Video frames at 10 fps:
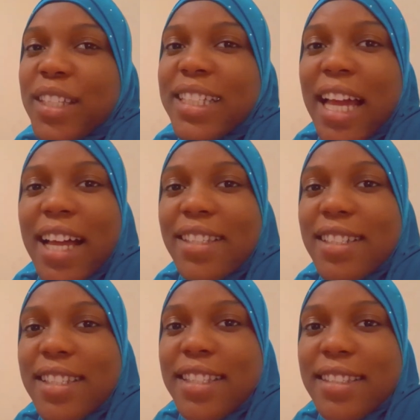Yeah,
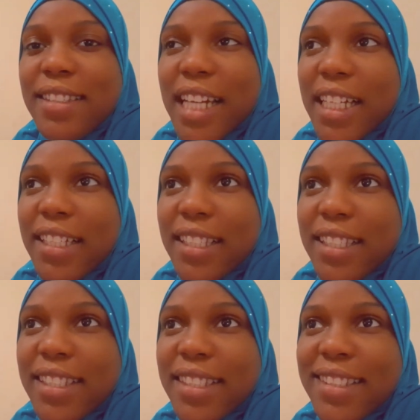since
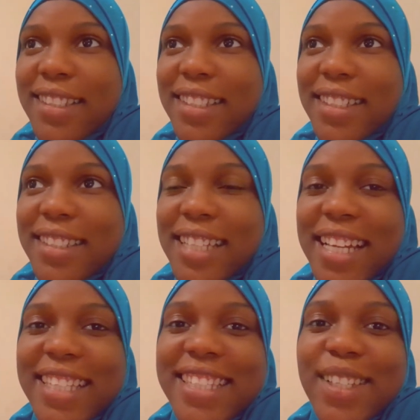
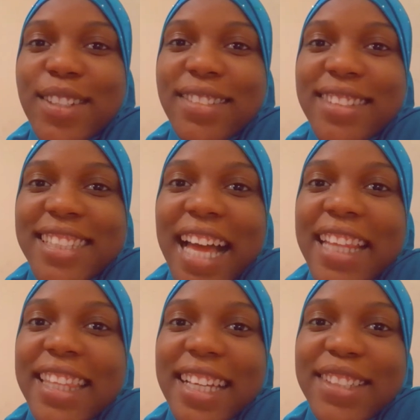Taye's
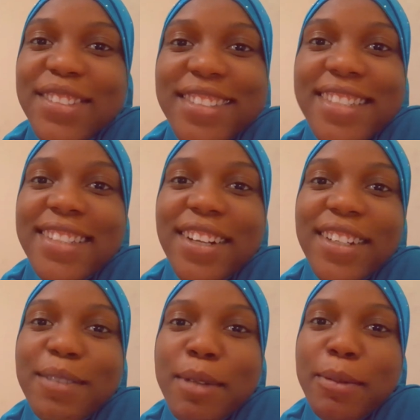sad that, you know, she's not
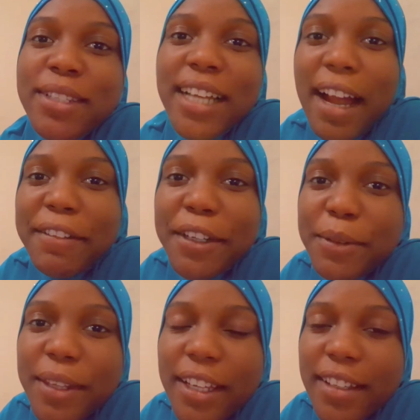gonna be able to carry
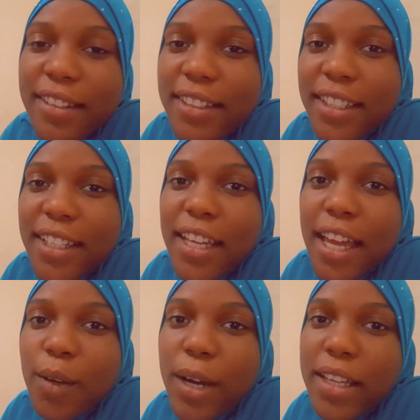on with her
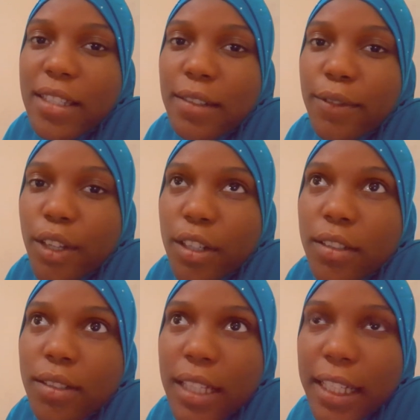NYC
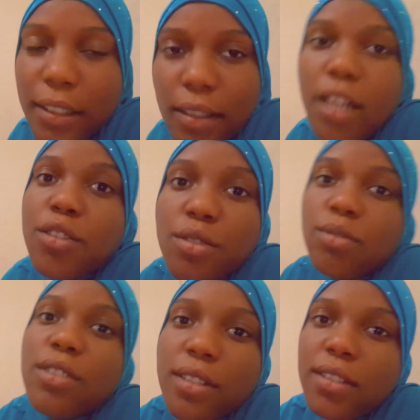vlogs, like, as
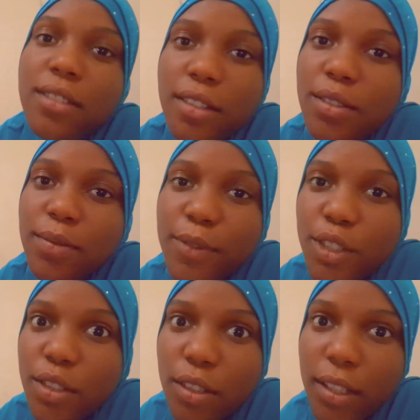soon as, you know,
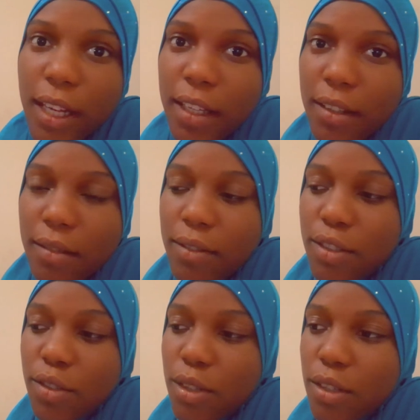
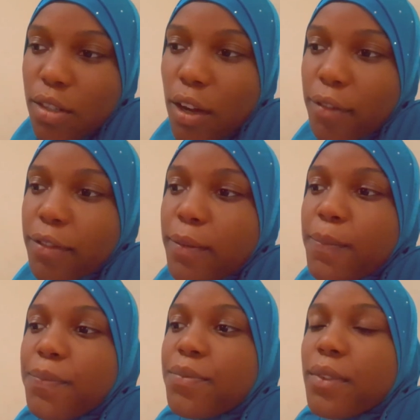she's doing the stuff.
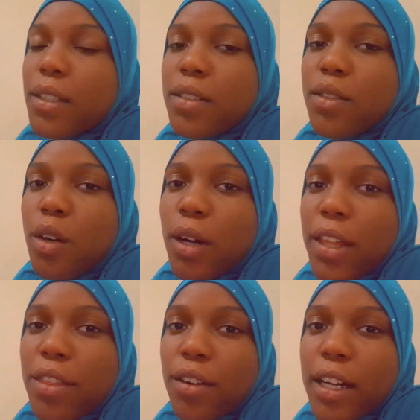So I
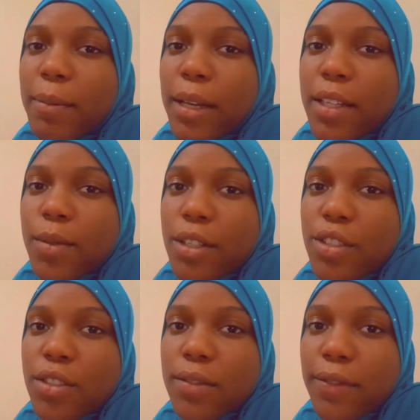thought I might as well
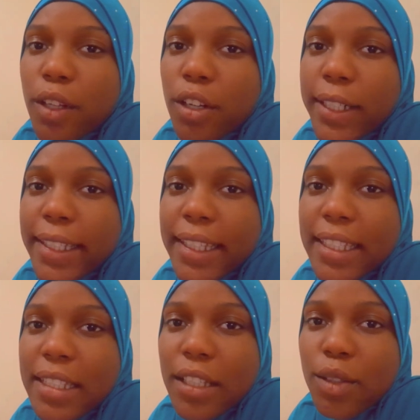just vlog
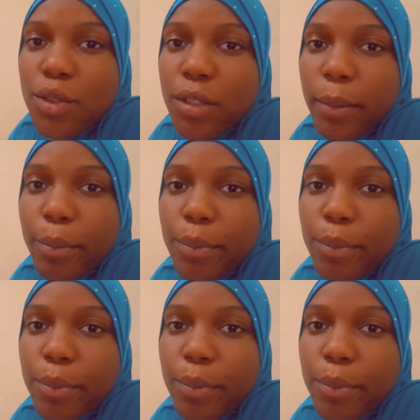this little trip.